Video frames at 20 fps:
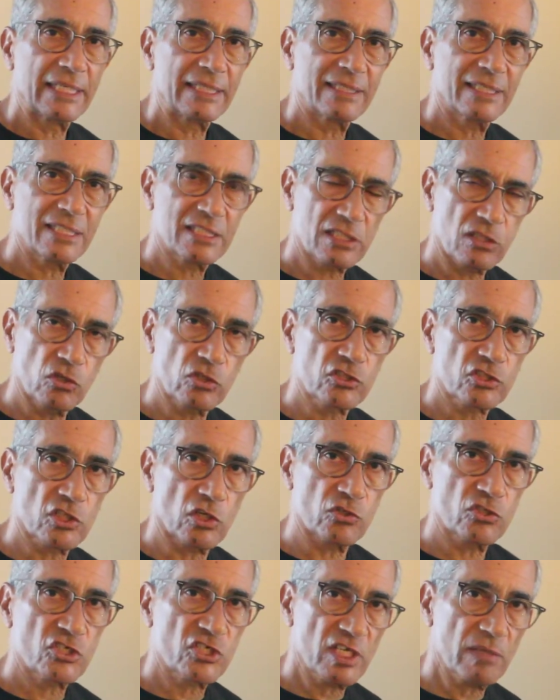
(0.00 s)
this looks
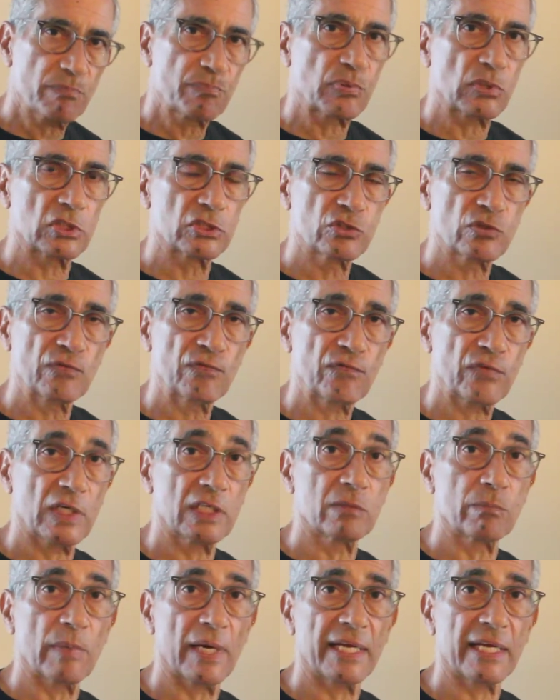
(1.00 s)
so simple to
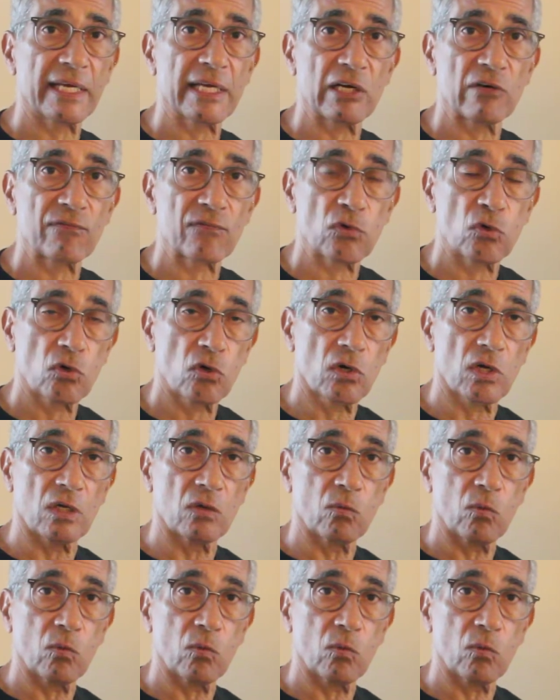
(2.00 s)
fund Medicare for All.